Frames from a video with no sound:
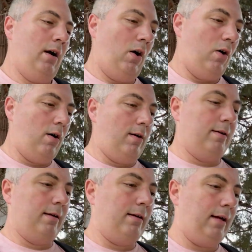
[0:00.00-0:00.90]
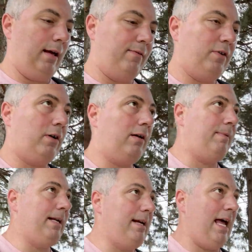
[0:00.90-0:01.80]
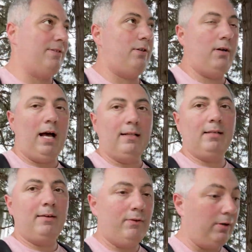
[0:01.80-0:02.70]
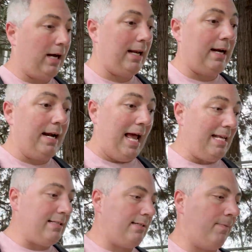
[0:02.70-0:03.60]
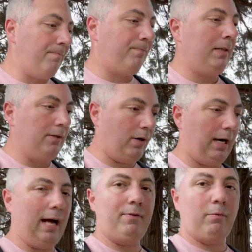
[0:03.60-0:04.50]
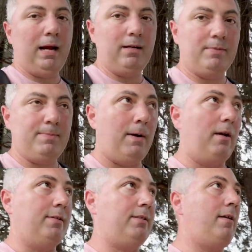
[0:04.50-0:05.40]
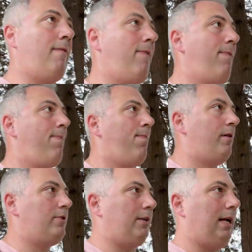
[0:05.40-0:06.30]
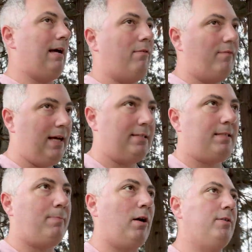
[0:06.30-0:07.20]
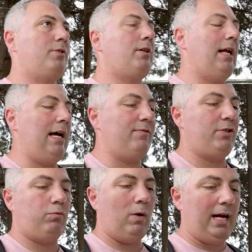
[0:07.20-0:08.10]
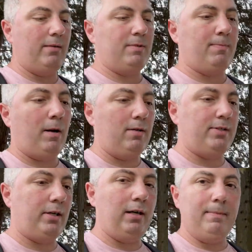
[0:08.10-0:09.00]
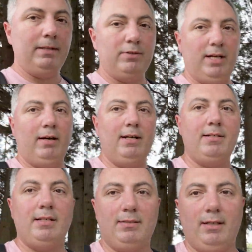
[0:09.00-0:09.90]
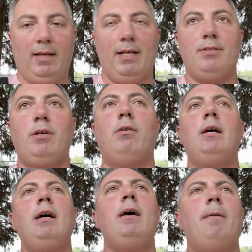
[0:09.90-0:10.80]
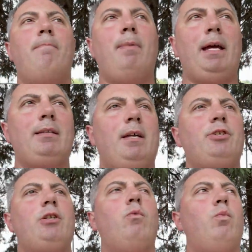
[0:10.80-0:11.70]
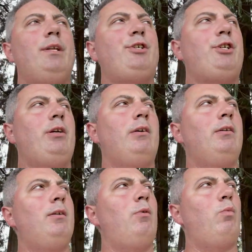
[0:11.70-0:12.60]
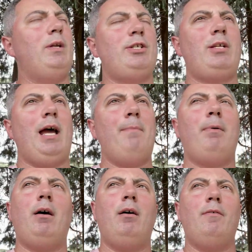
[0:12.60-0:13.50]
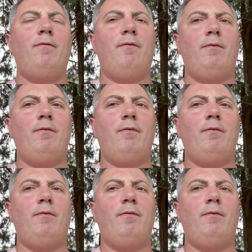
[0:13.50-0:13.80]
on if you're going to be at a nest or not. If you're not at a nest, you're going to have the random spawns. So you're going to have event spawns, you're going to have just random spawns that are going to be in those areas, things like that. So pay attention to which type of